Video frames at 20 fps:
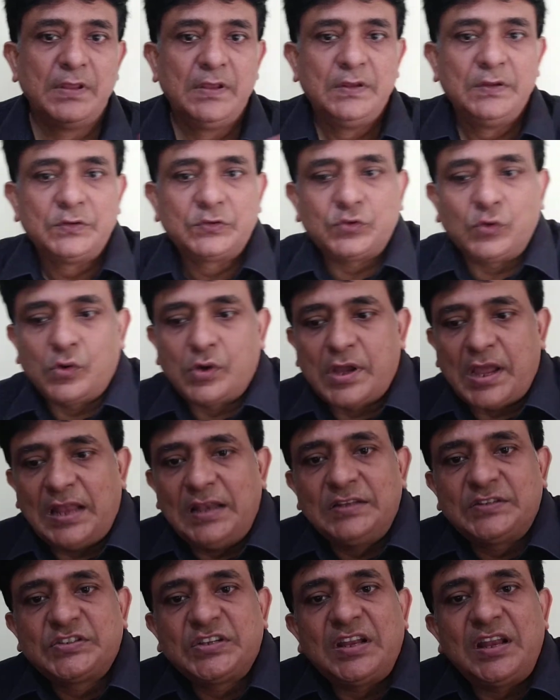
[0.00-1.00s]
So,
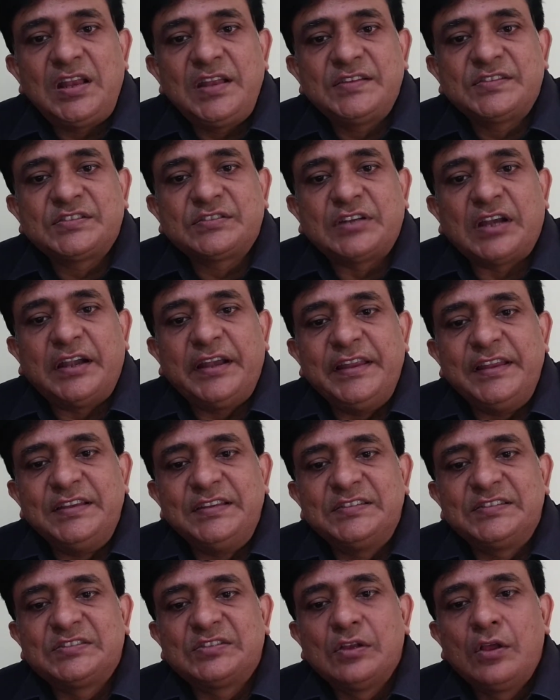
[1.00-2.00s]
cultural
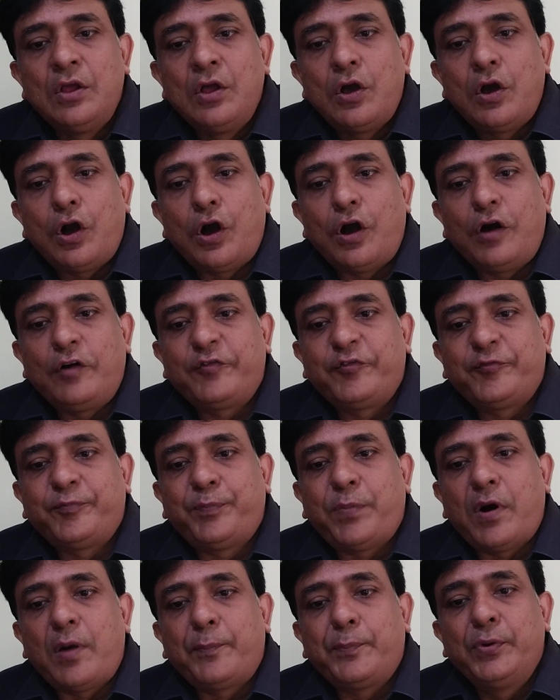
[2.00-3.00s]
studies of
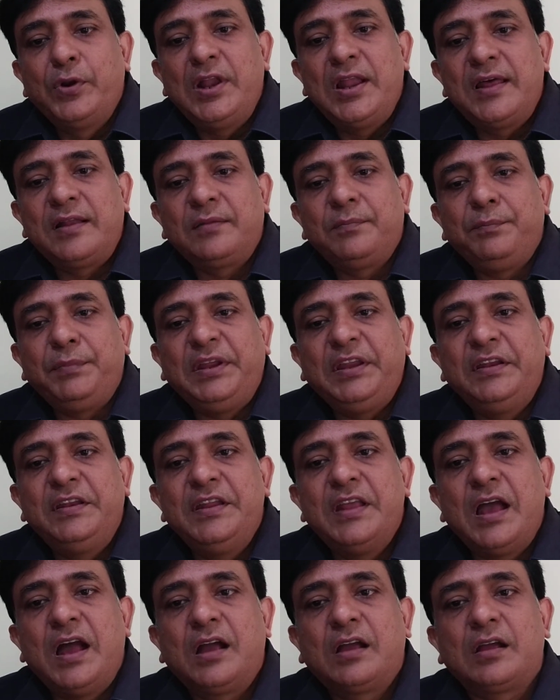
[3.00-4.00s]
popular
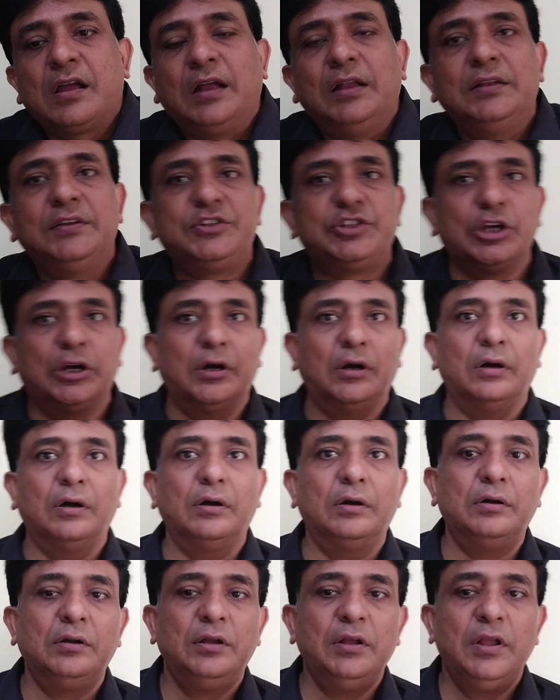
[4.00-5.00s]
media
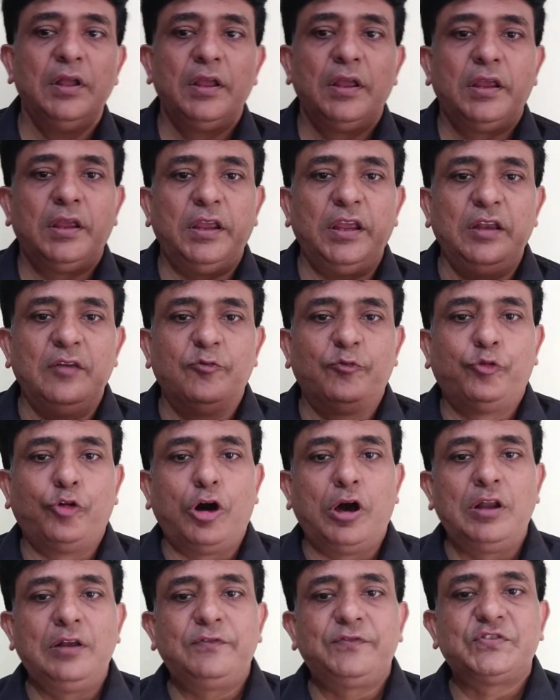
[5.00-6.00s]
culture
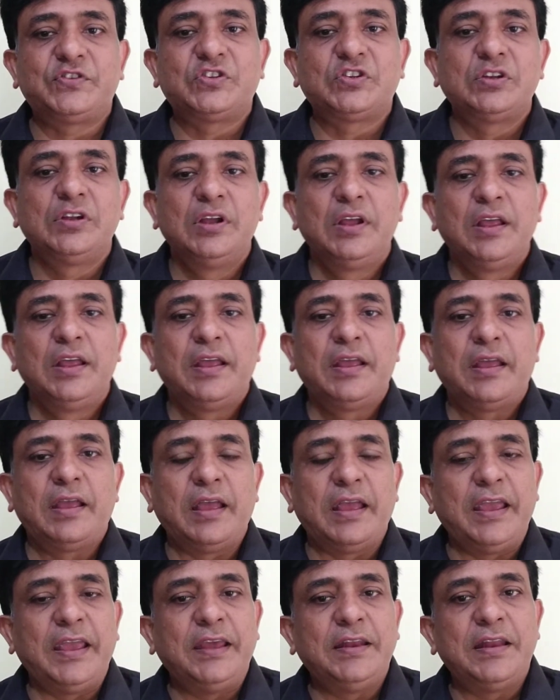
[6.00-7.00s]
involves
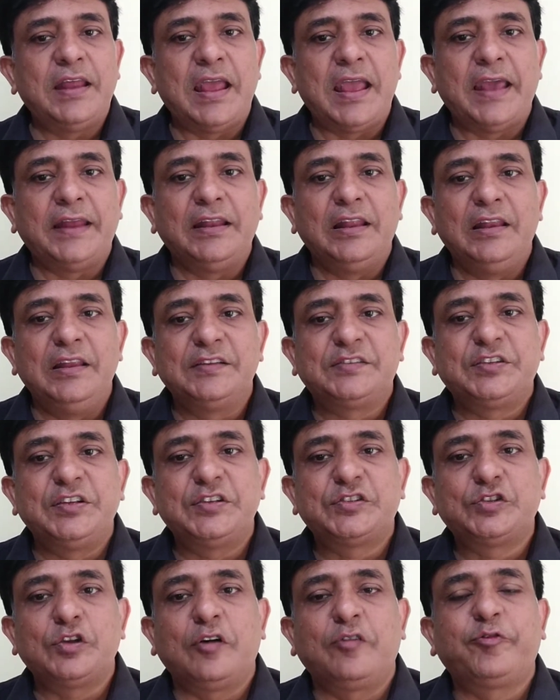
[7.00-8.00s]
an
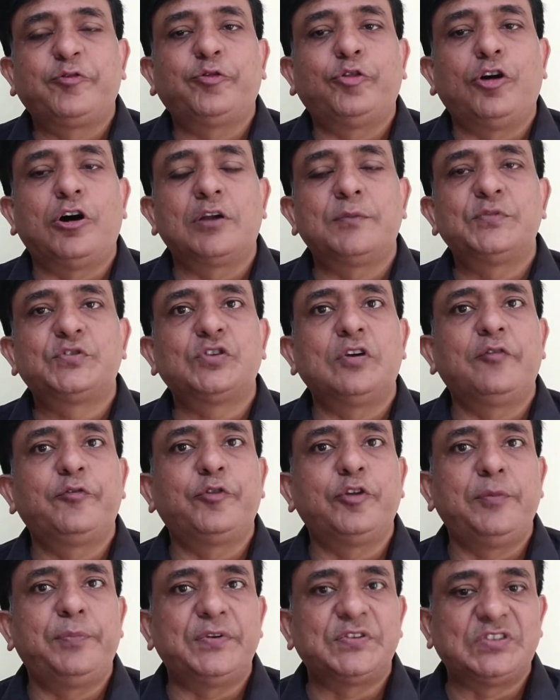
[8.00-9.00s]
analysis of forms
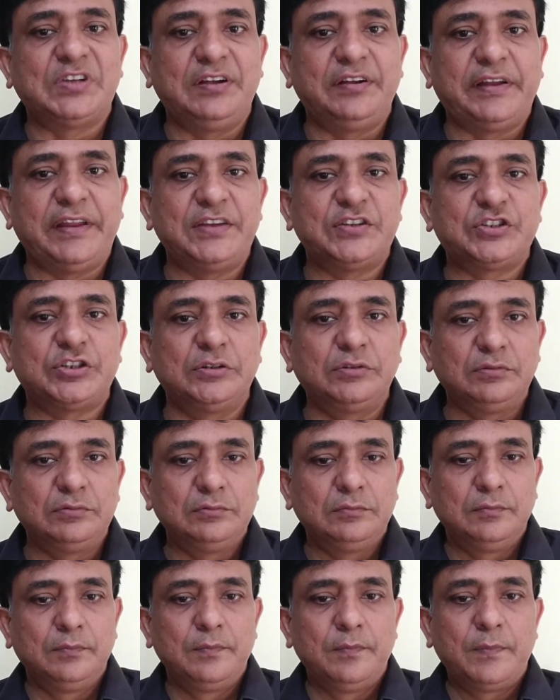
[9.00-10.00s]
of representation,
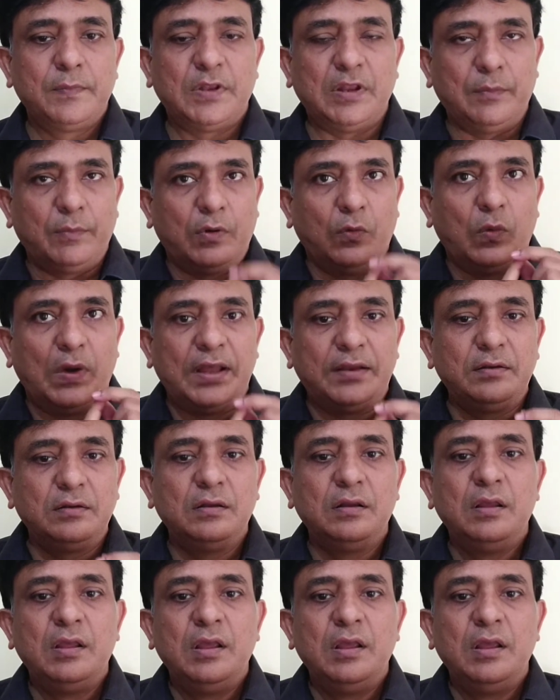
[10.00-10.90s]
number one.